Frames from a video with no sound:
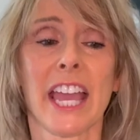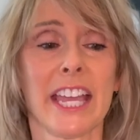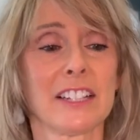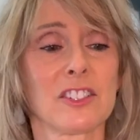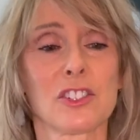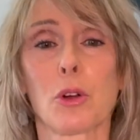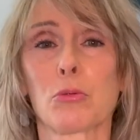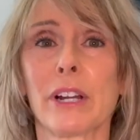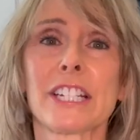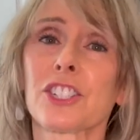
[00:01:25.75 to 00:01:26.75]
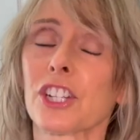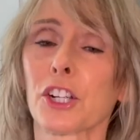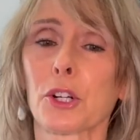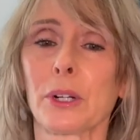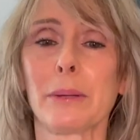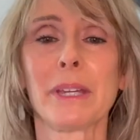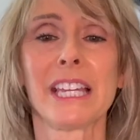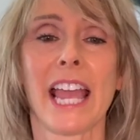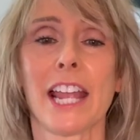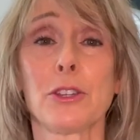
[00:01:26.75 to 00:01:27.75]
It's so rich and
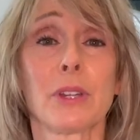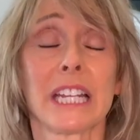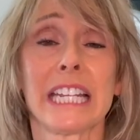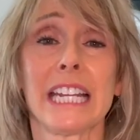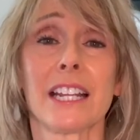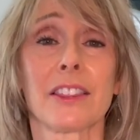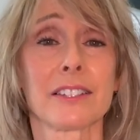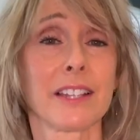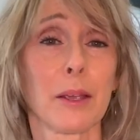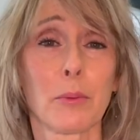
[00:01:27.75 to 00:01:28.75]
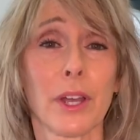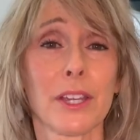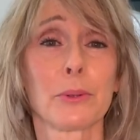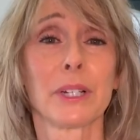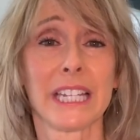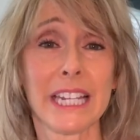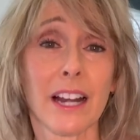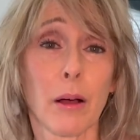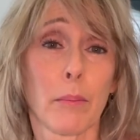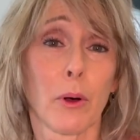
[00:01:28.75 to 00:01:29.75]
creamy, and you can eat it the same way you would eat
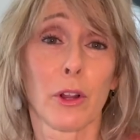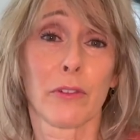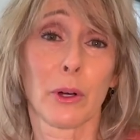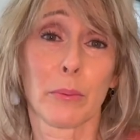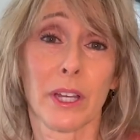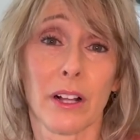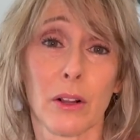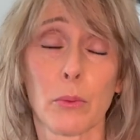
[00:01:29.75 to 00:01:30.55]
a bowl of oatmeal,